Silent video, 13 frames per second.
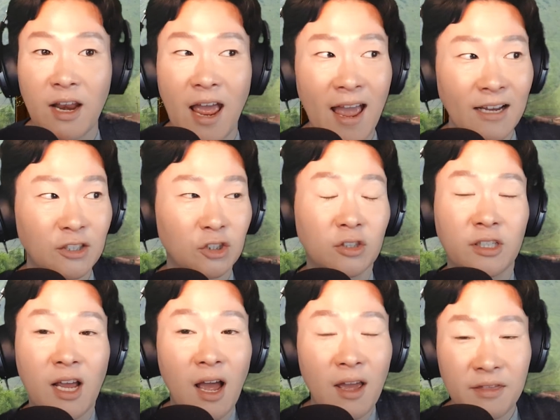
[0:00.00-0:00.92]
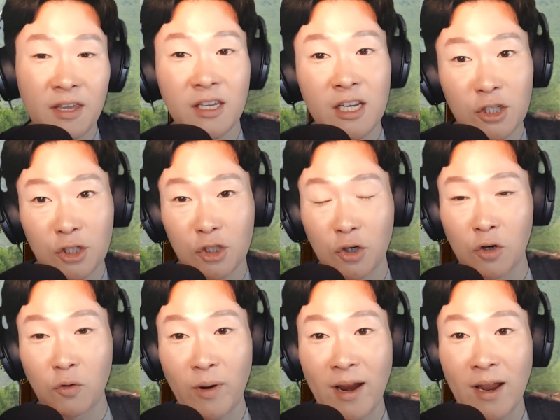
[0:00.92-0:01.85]
actually I think he should
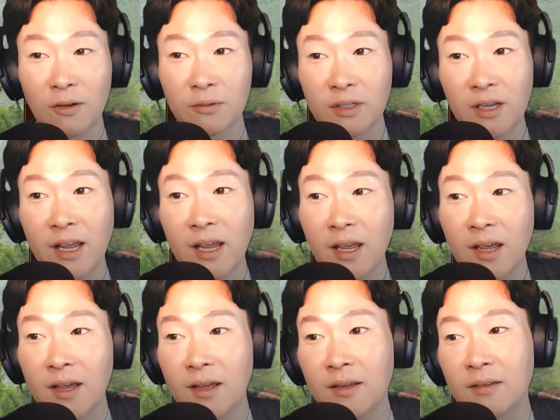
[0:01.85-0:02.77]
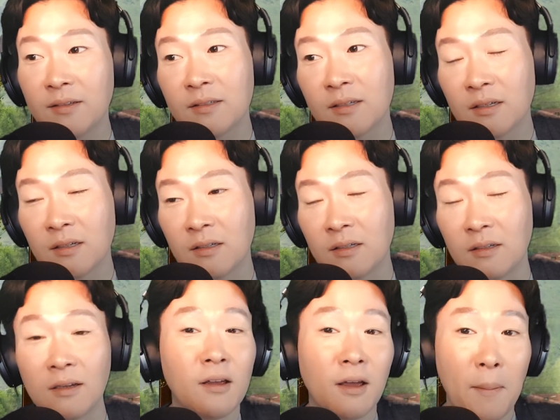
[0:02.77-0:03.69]
turn around and
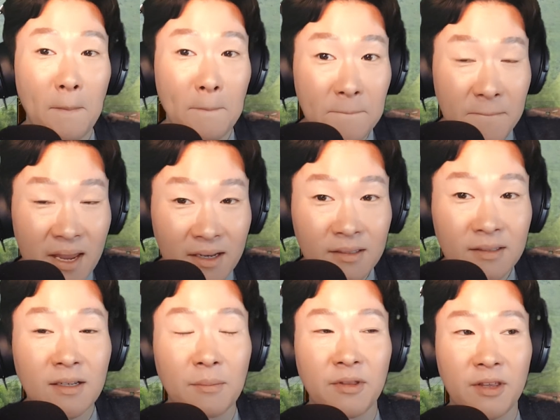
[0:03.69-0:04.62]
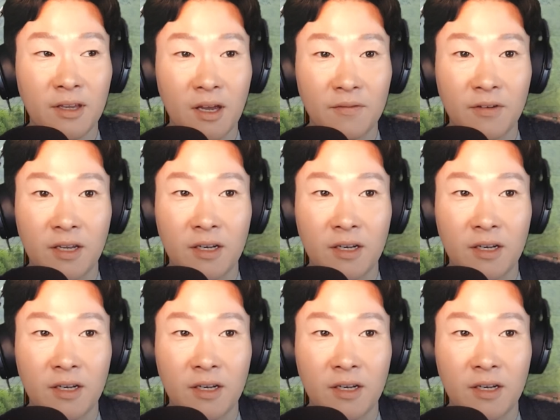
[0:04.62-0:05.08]
make something of